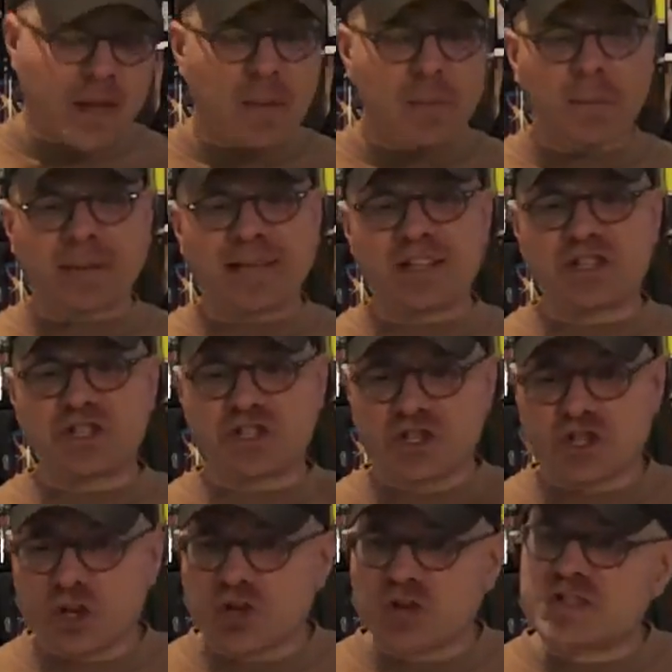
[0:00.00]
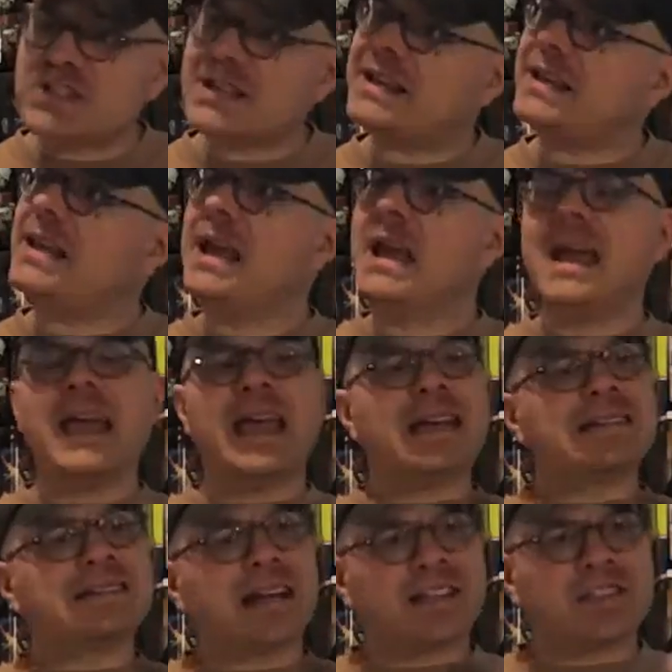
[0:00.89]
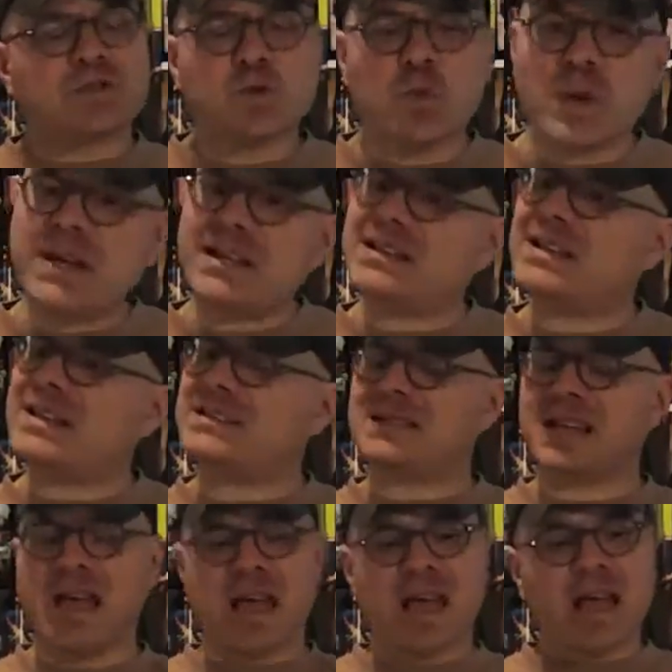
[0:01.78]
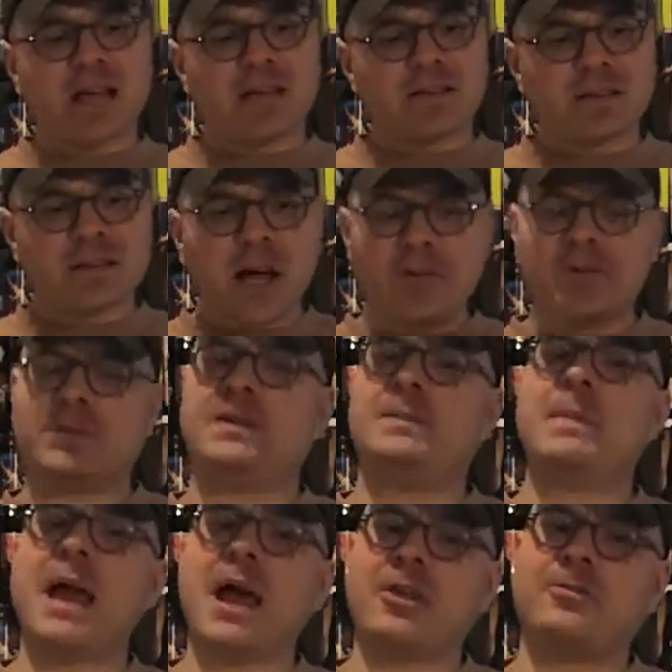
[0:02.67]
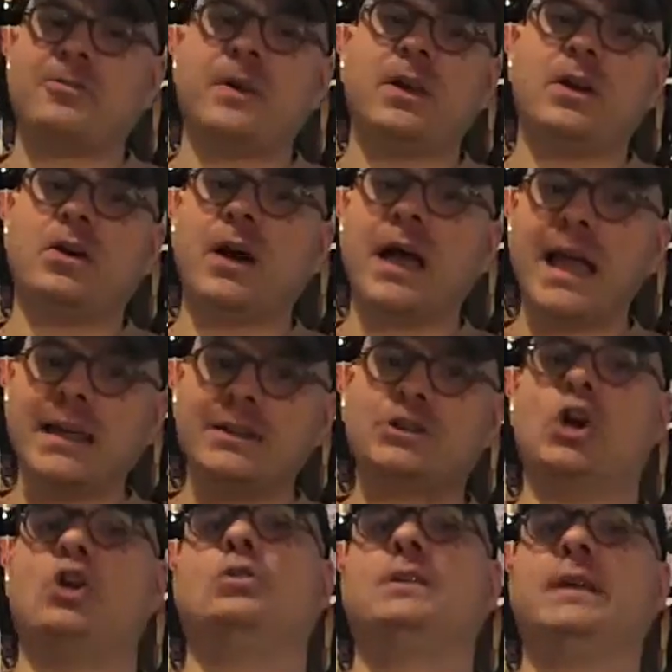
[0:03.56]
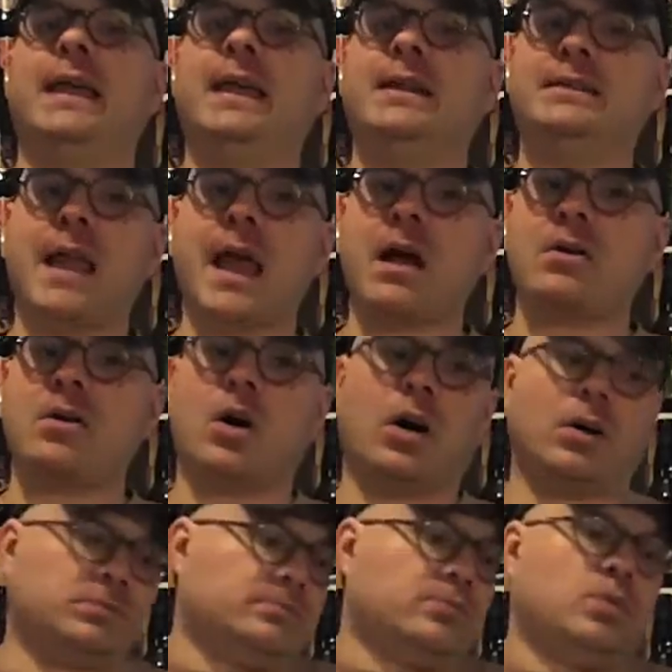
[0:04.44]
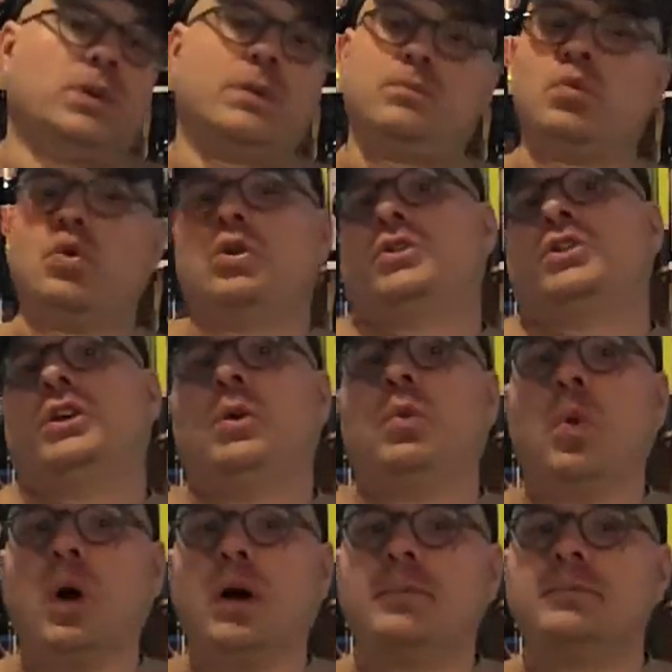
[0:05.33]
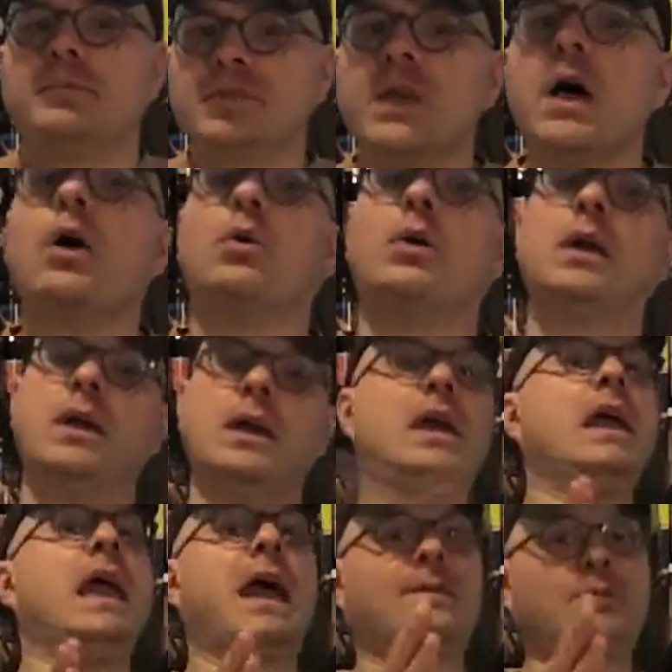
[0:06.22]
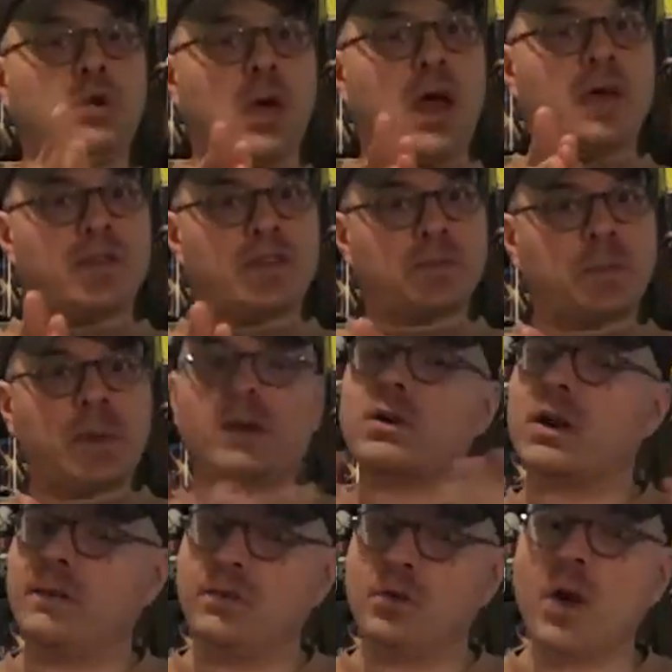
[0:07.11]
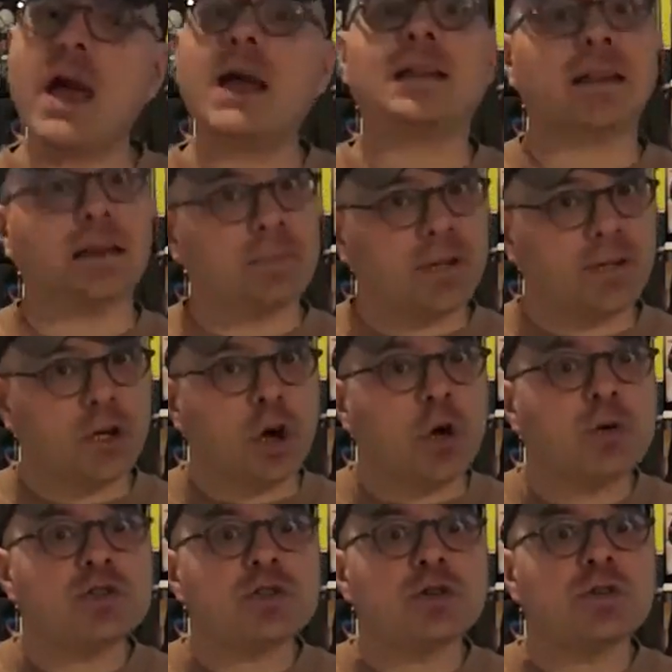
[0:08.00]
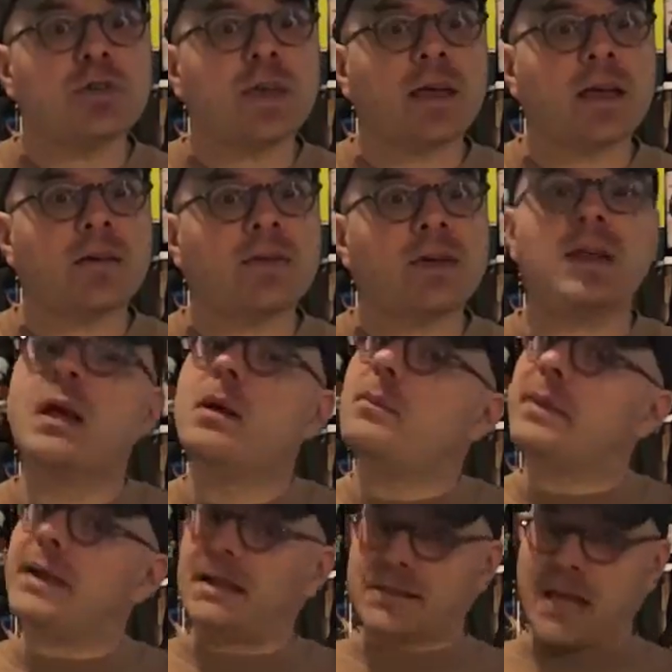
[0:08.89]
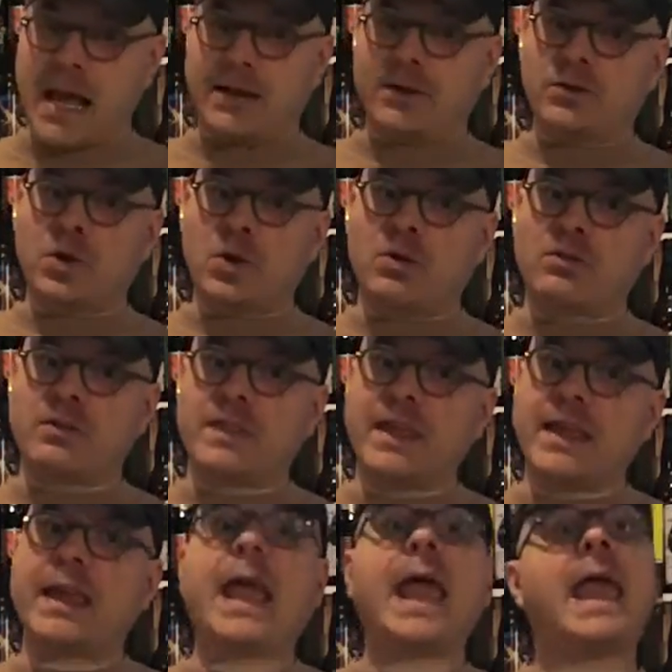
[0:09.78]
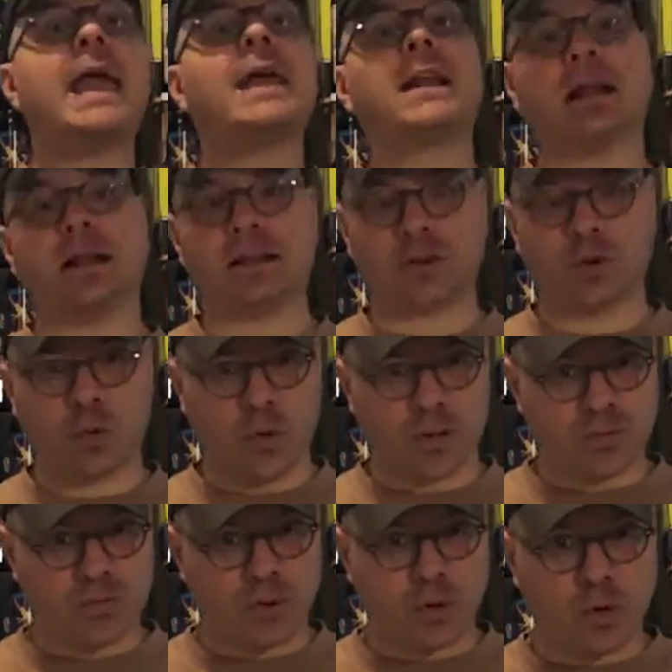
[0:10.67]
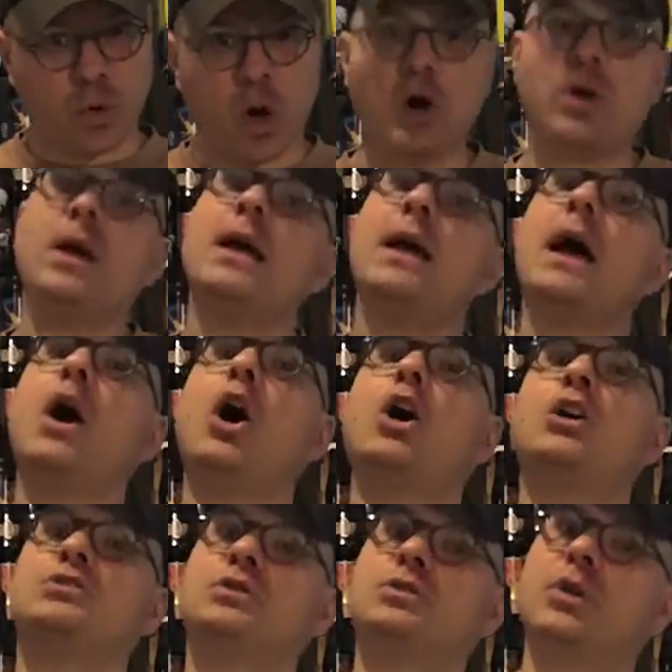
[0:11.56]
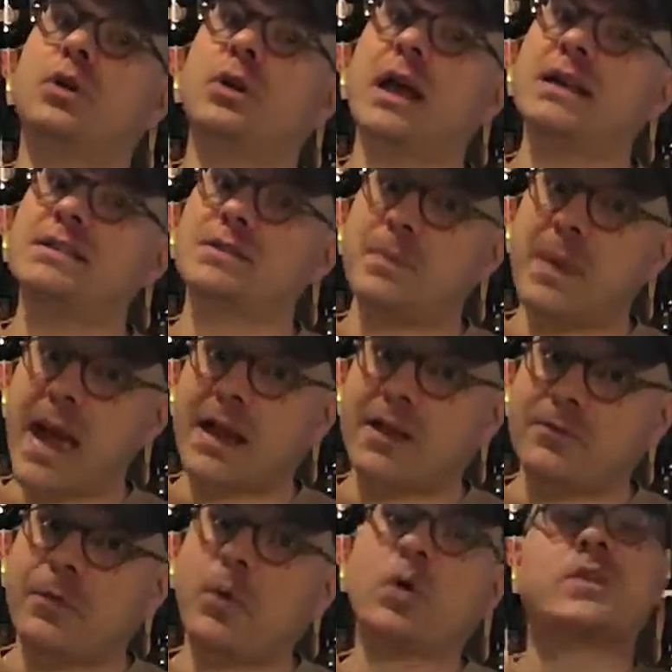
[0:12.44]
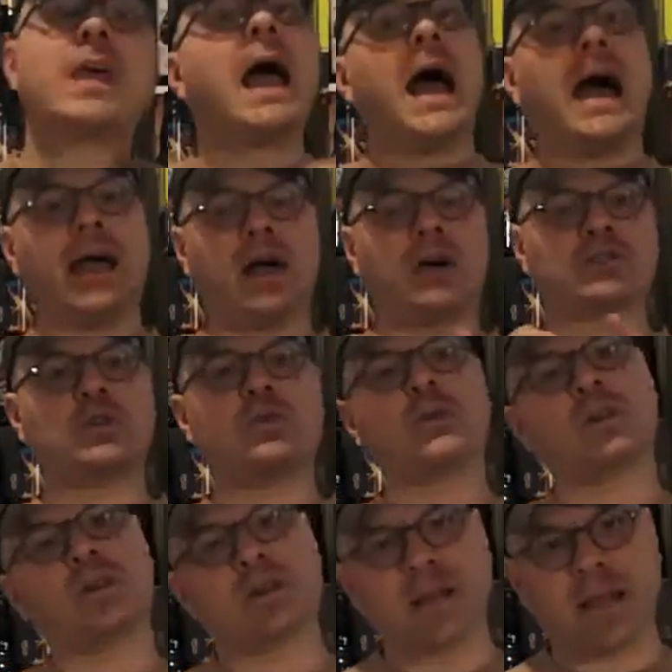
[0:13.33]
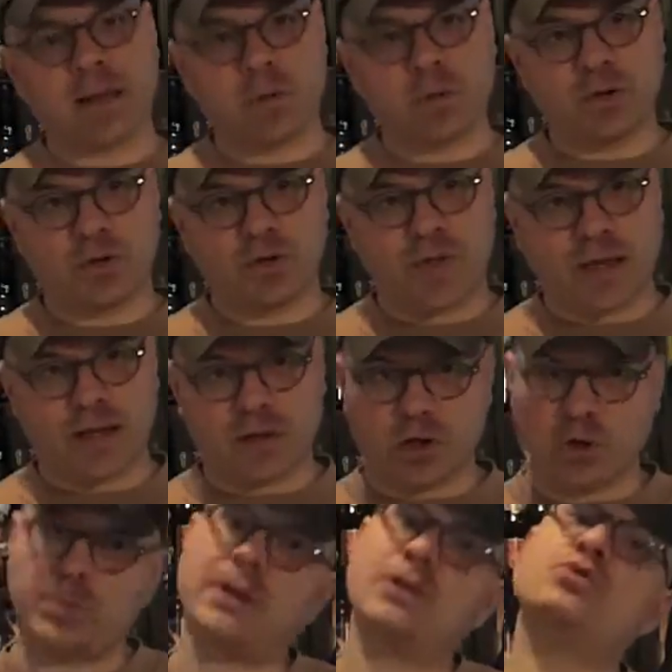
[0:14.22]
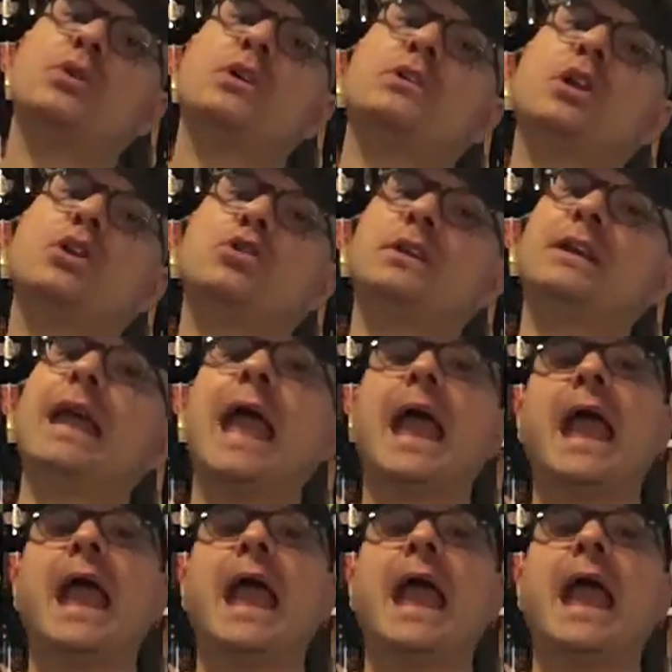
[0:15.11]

but it's juicy, it's got sweetness, lovely mouthfeel, and totally hidden alcohol. What more do you want? So, have you had this beer? If you had, let me know what you think of it, because I don't know everything, and I like to quid pro quo, also known as the back and forth. I also really like it when you think locally, drink locally,